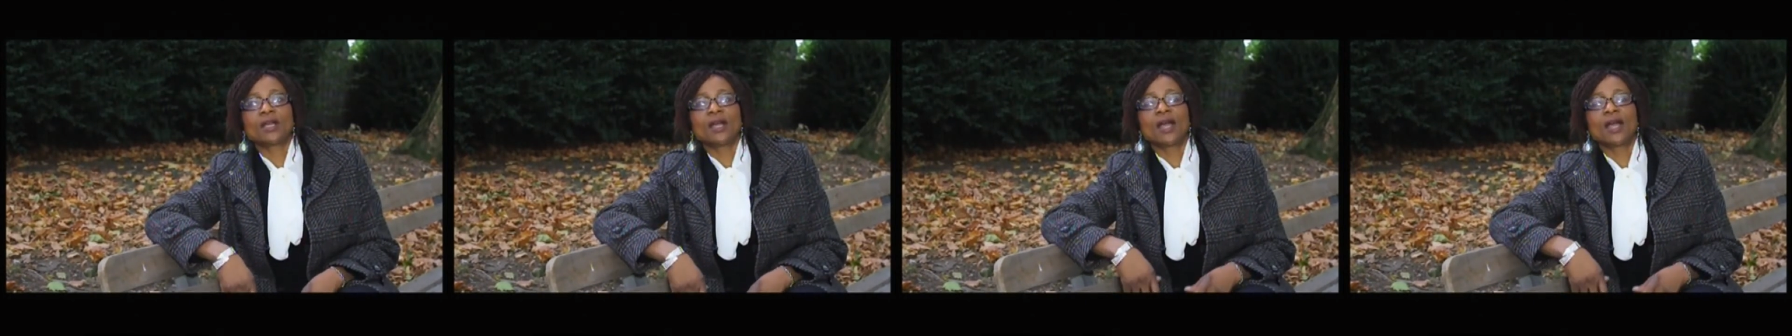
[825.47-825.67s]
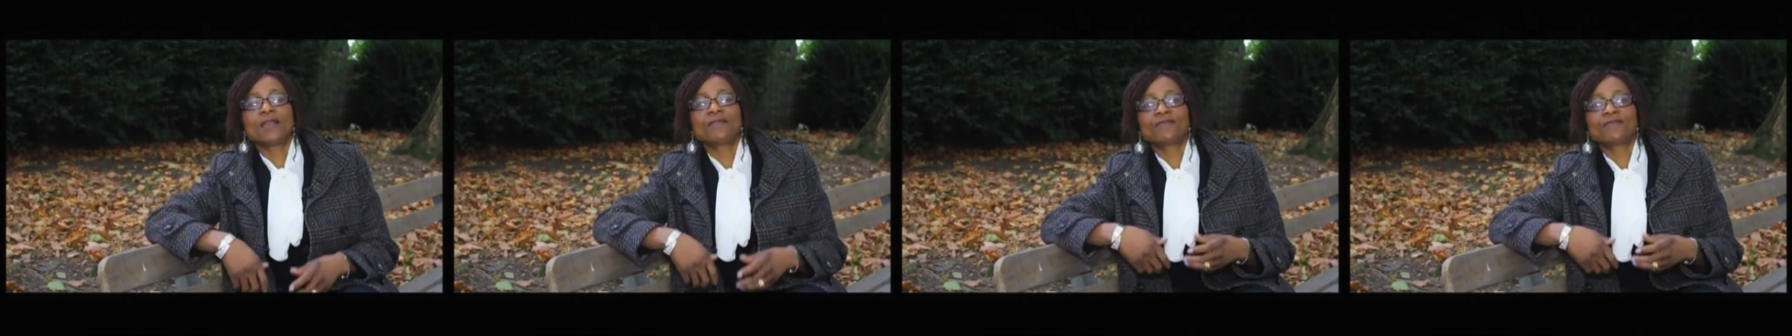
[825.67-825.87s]

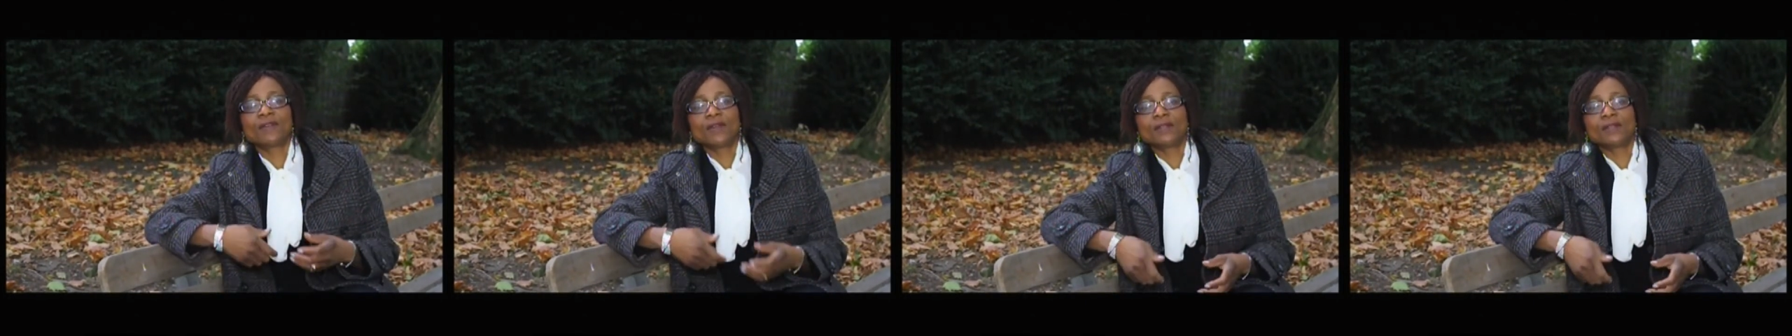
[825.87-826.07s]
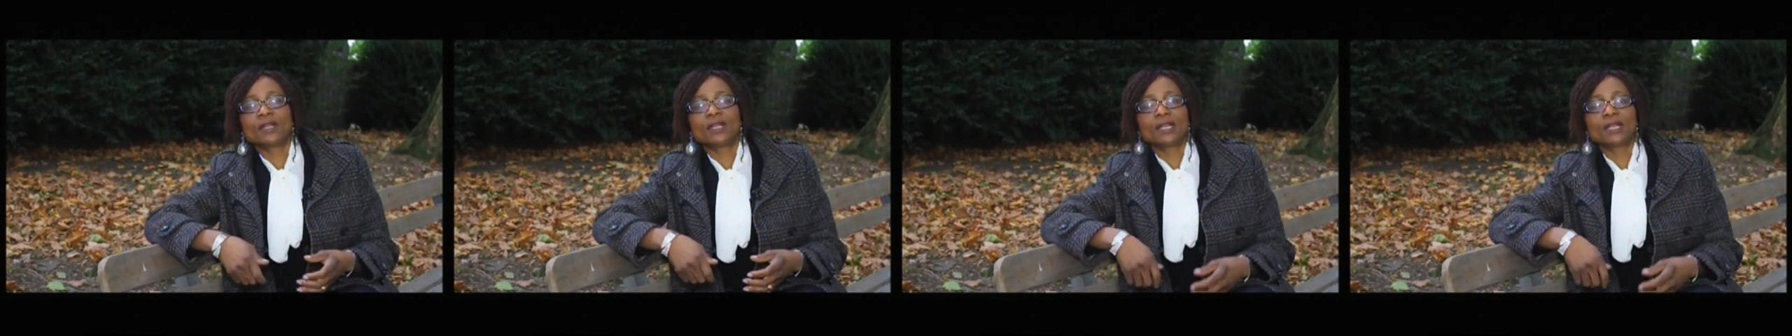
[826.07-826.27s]
I
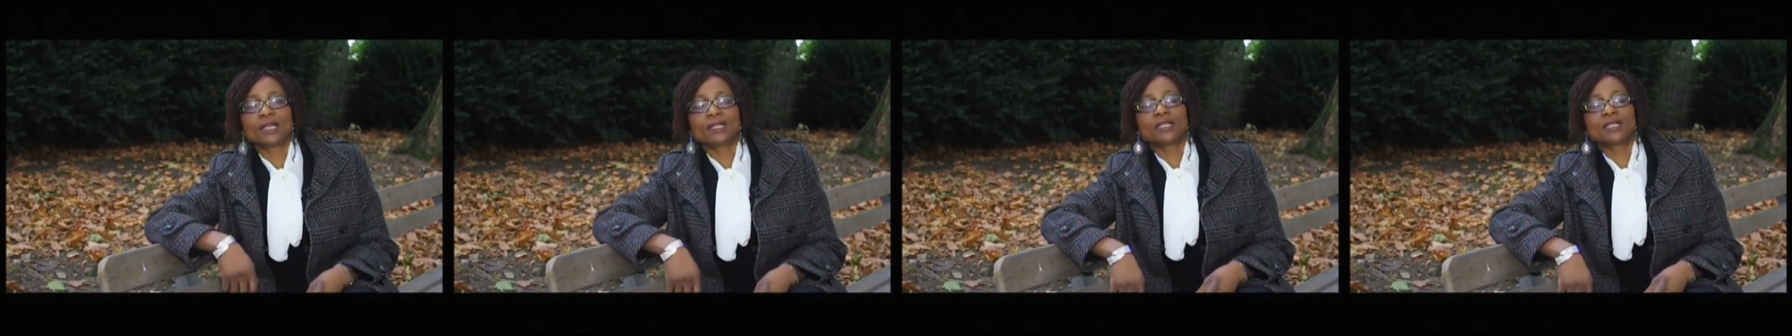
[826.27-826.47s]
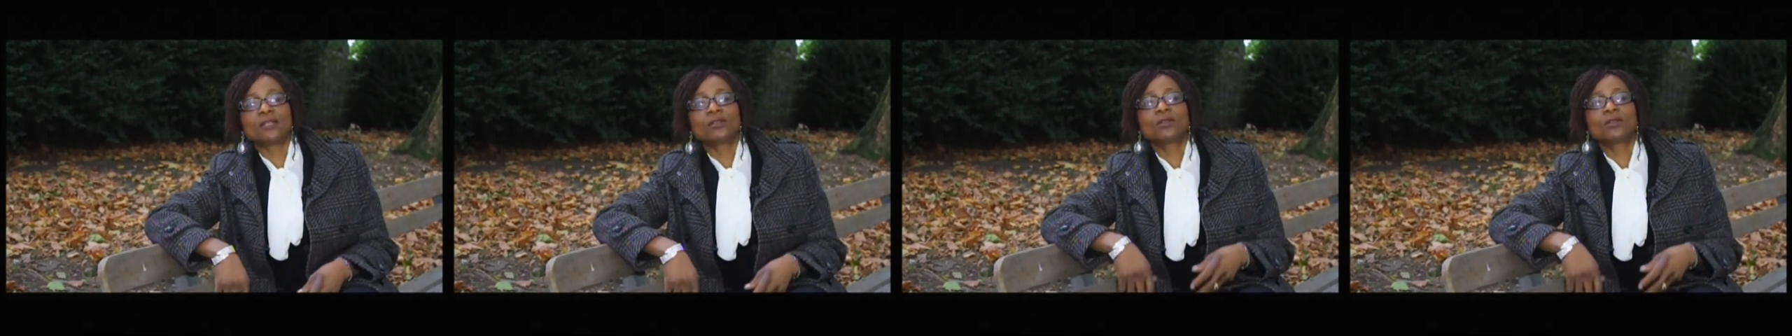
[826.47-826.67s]
found out
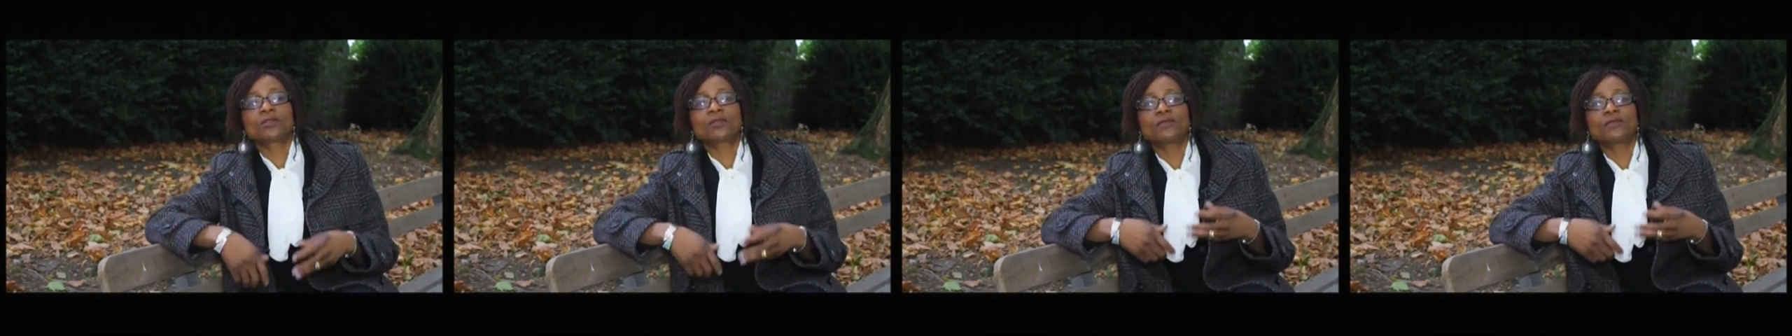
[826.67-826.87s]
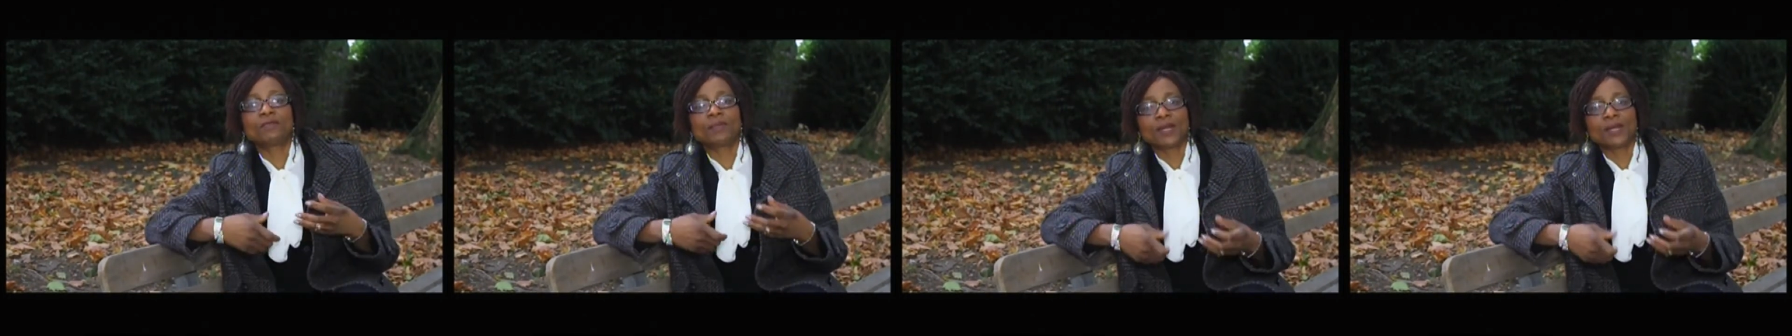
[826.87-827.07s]
that a lot
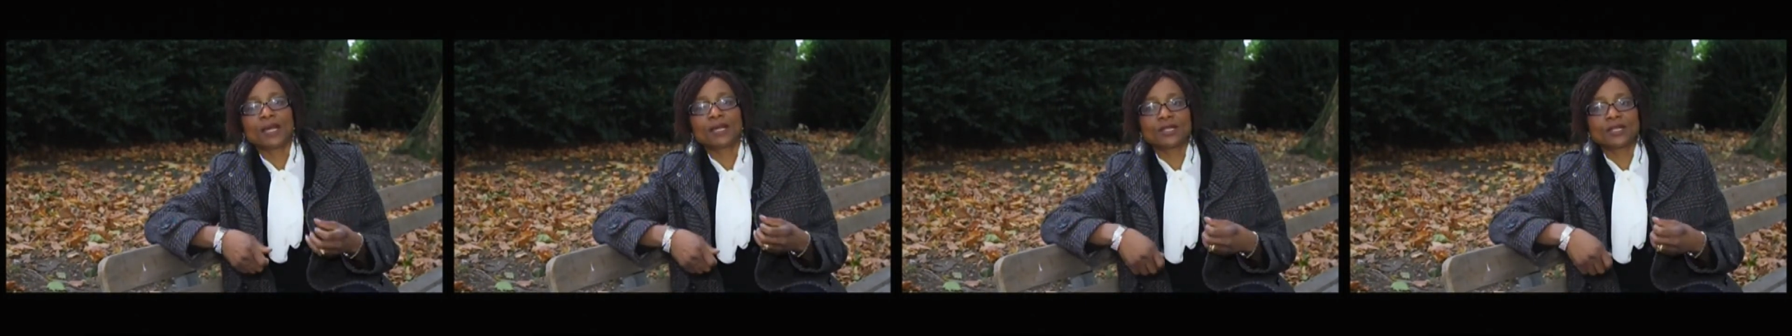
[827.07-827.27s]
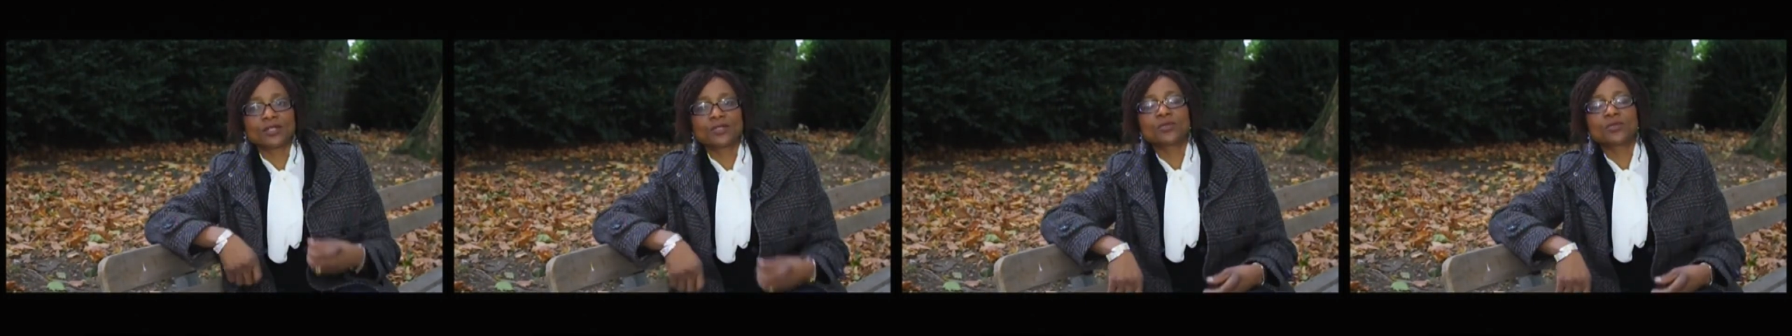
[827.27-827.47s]
of
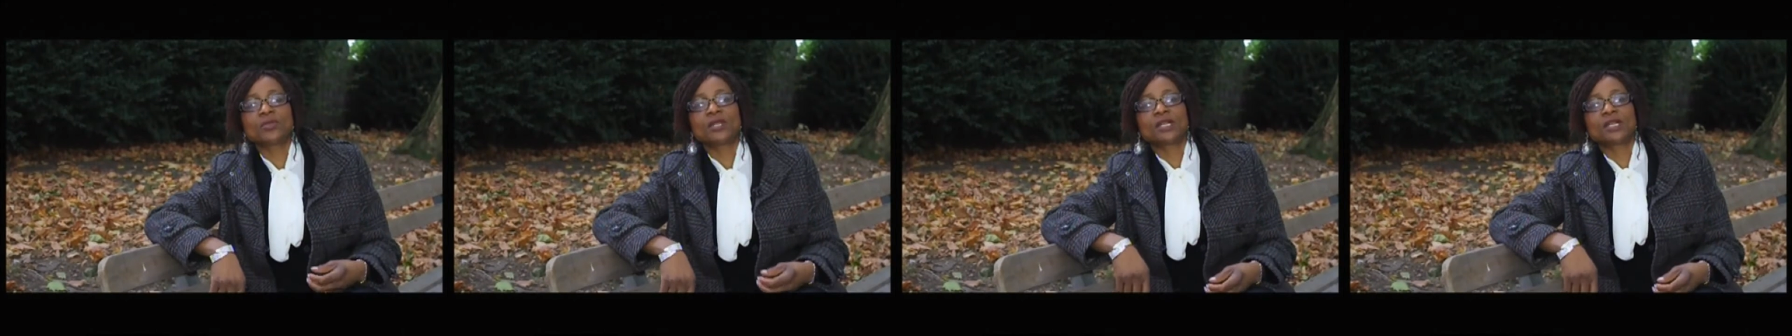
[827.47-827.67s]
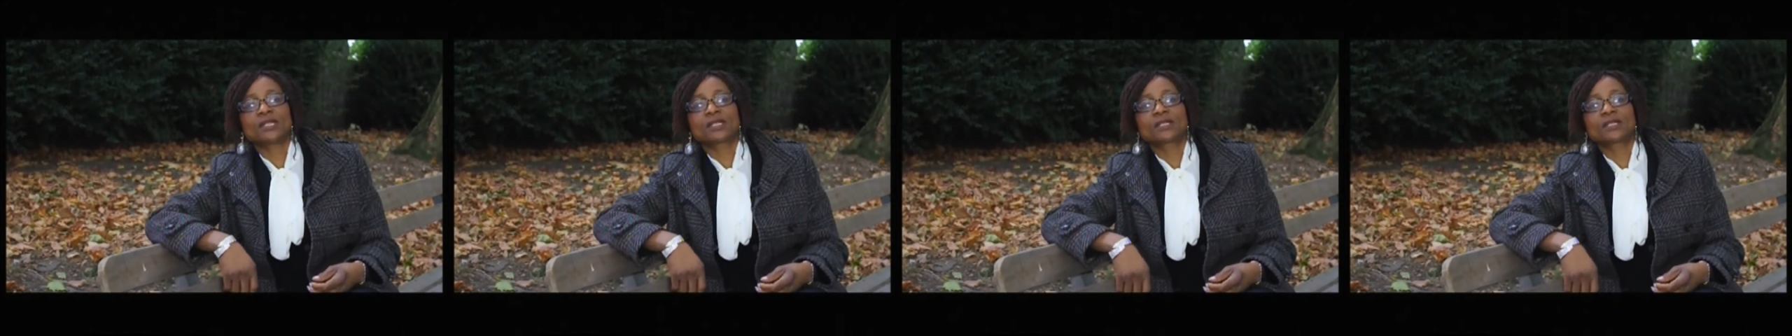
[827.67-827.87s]
black
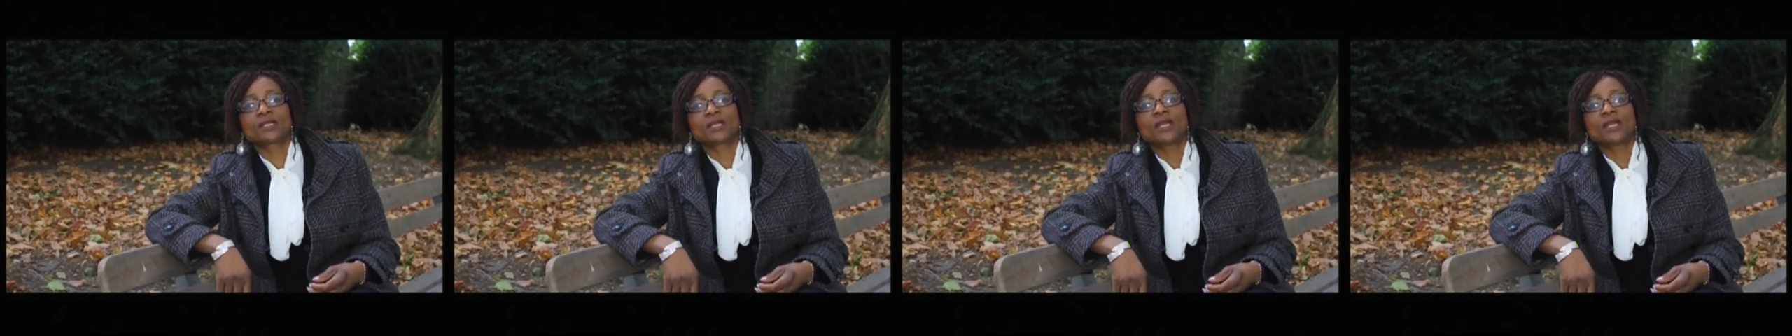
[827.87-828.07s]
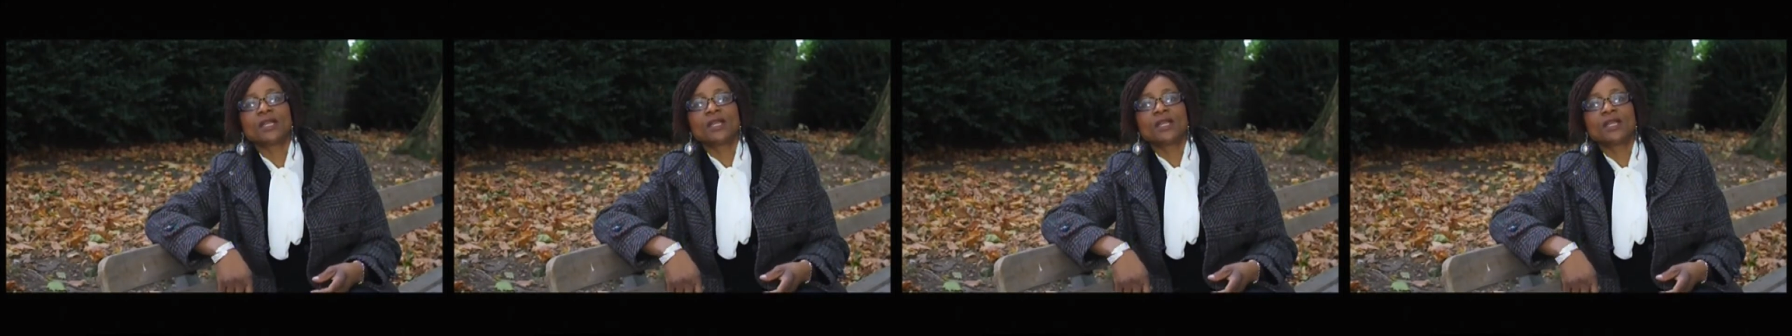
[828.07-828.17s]
students